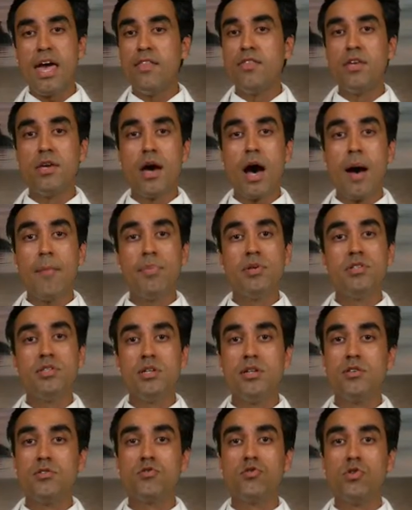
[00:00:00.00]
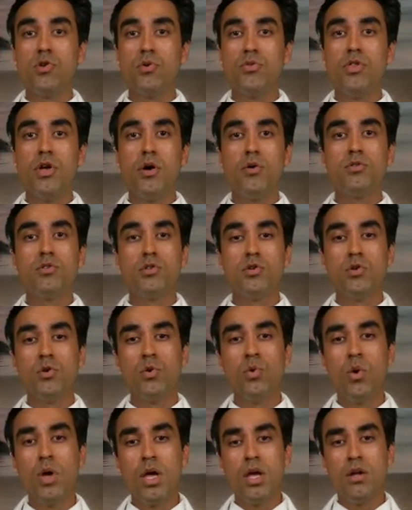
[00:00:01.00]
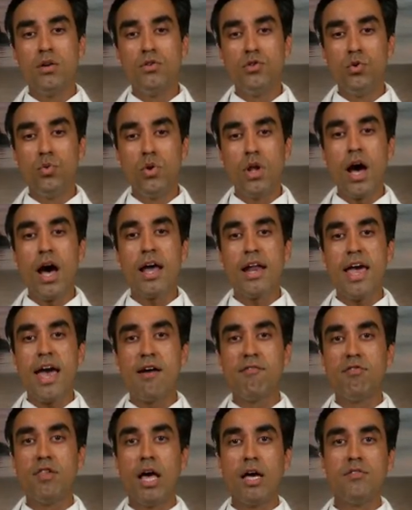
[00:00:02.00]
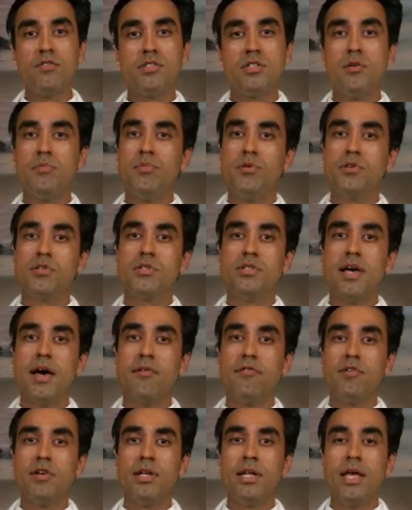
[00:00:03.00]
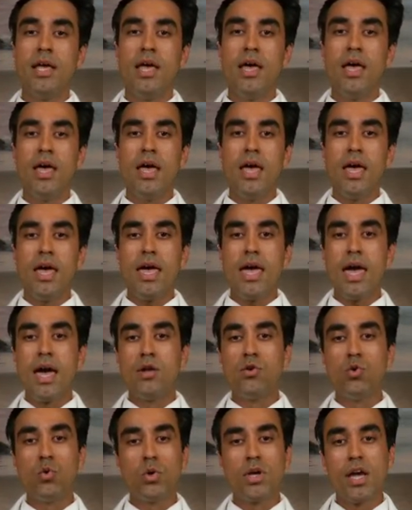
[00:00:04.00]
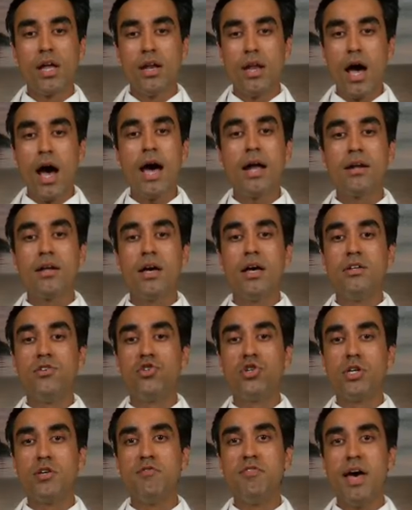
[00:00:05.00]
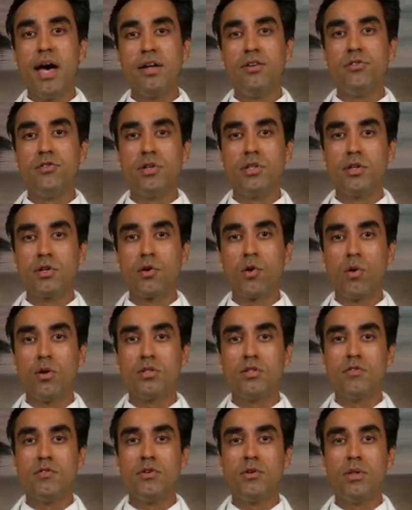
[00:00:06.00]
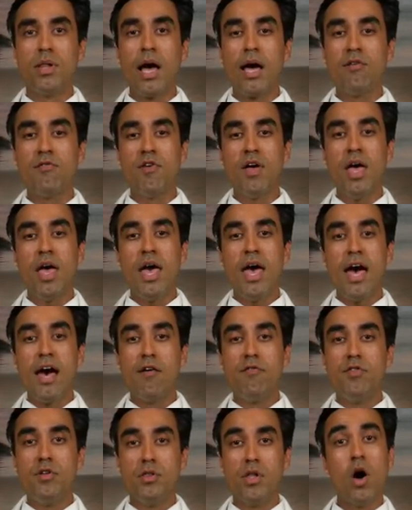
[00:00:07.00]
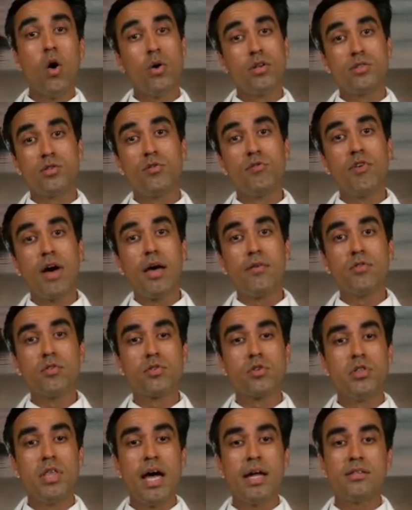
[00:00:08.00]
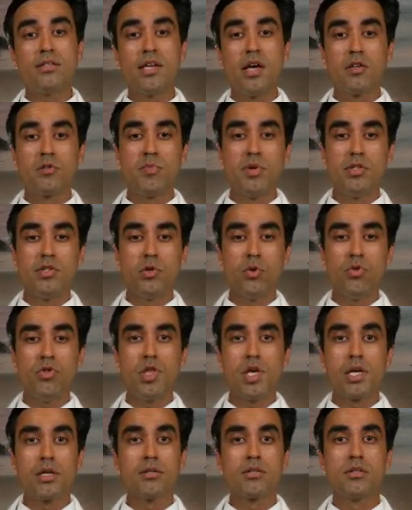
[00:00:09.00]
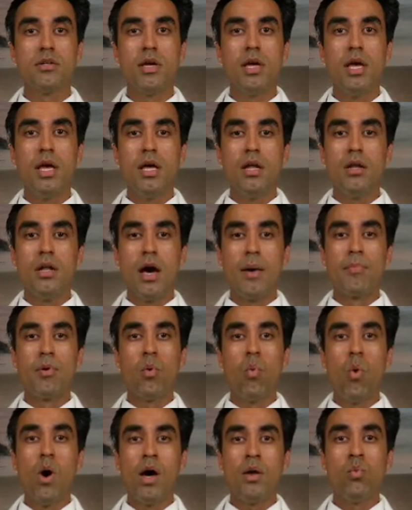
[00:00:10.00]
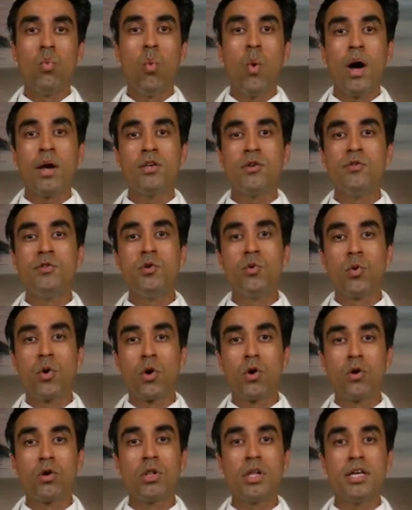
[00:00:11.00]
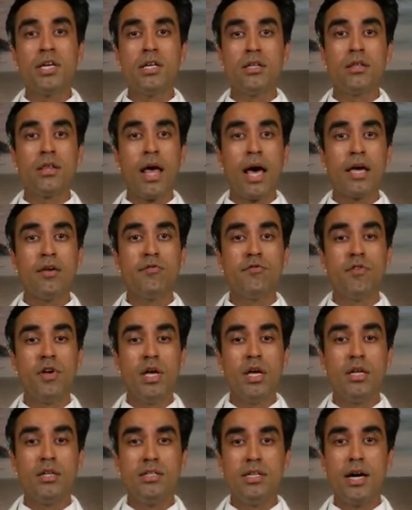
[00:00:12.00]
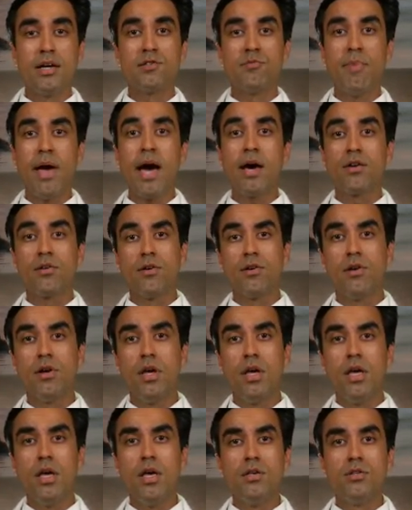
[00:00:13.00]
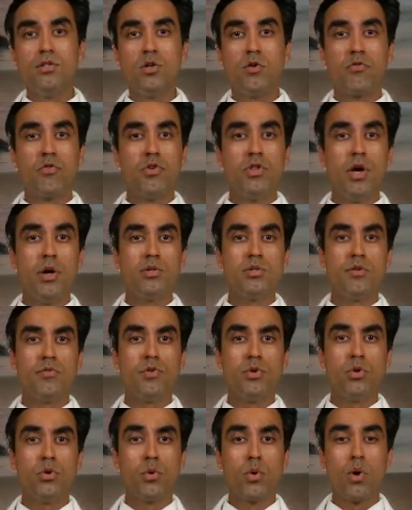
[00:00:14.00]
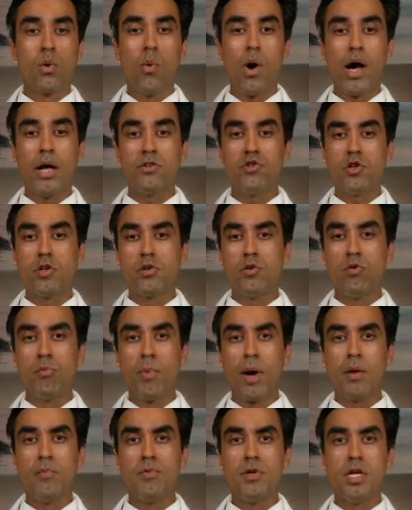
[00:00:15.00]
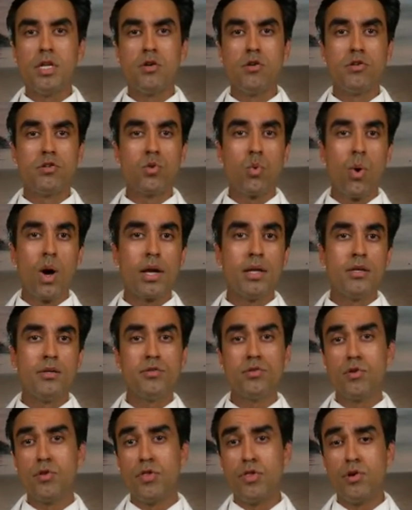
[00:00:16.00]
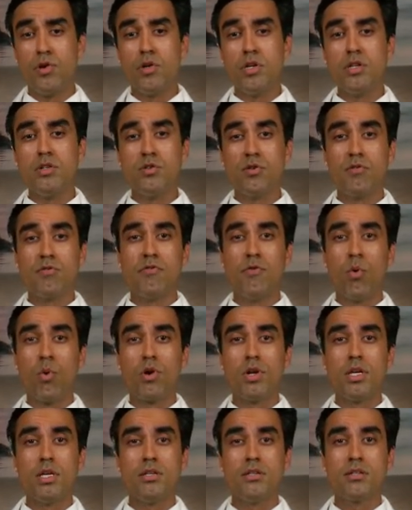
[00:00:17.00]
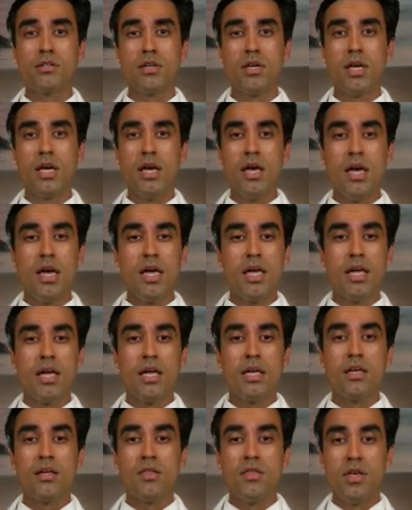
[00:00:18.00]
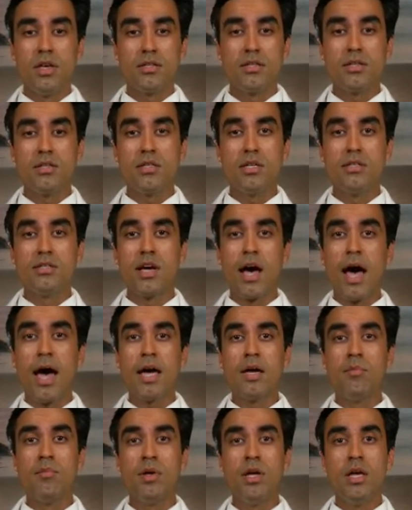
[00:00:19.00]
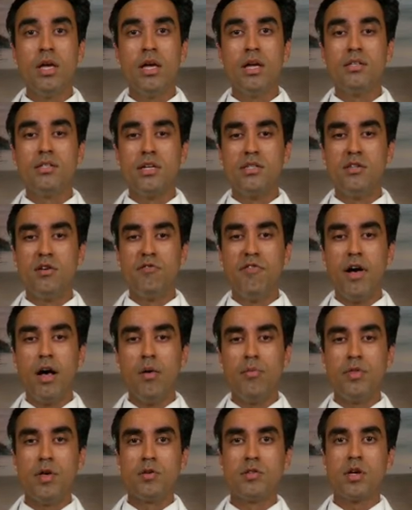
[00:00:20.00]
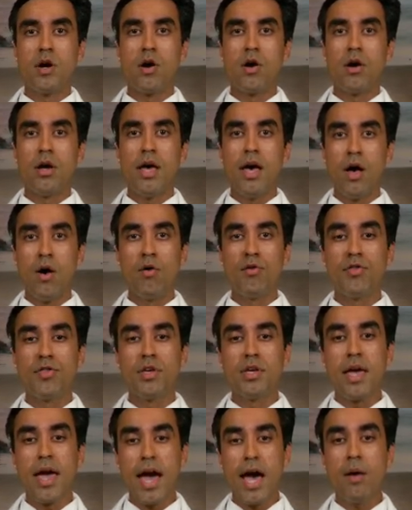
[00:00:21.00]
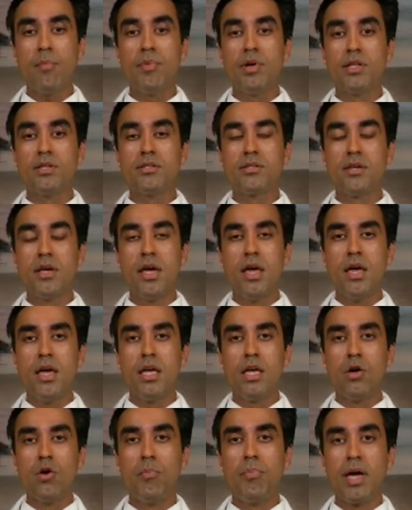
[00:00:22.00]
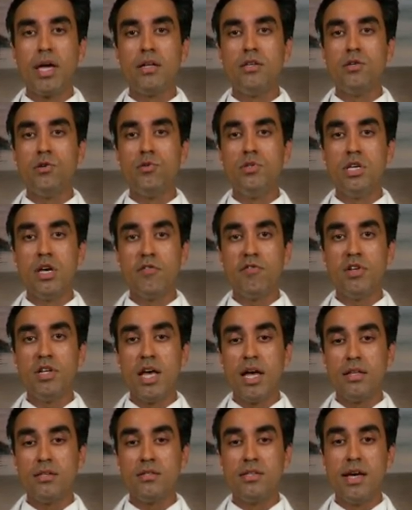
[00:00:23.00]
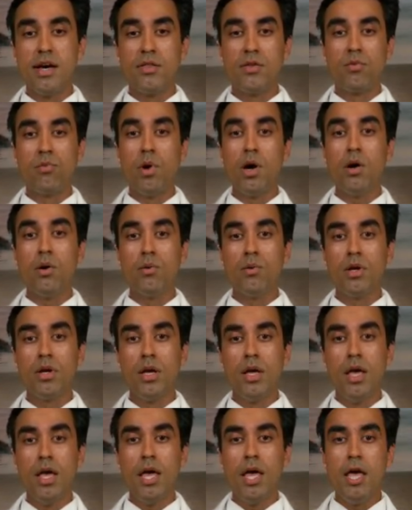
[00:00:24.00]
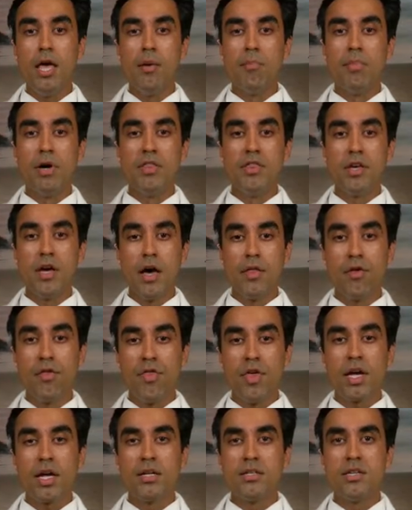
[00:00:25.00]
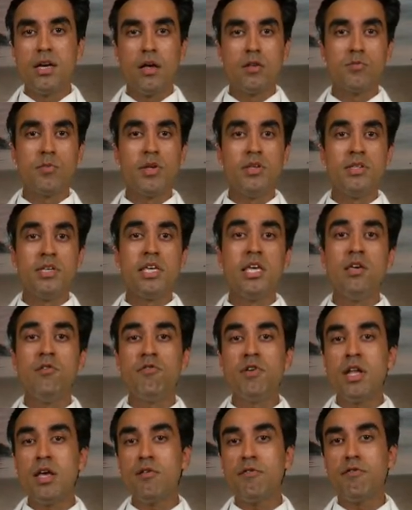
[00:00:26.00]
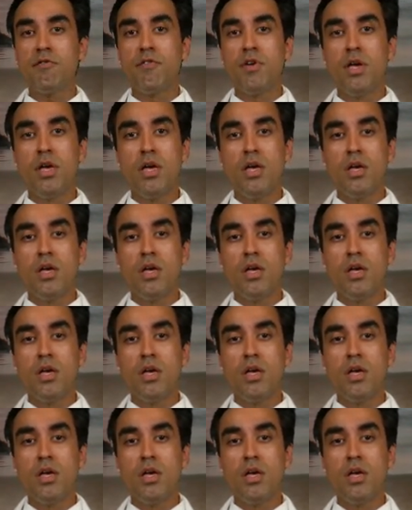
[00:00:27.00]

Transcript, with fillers: And the opposite is true. Those who do not have life's simple seven and who cannot achieve that during the course of their life have the lowest survival. So that tells me two things. Number one, what you do early in life does matter. So for those of you who are watching who might be in your 20s or 30s or 40s, this is the time to develop those healthy habits. It'll pay you dividends down the road. But the other thing it tells me is even if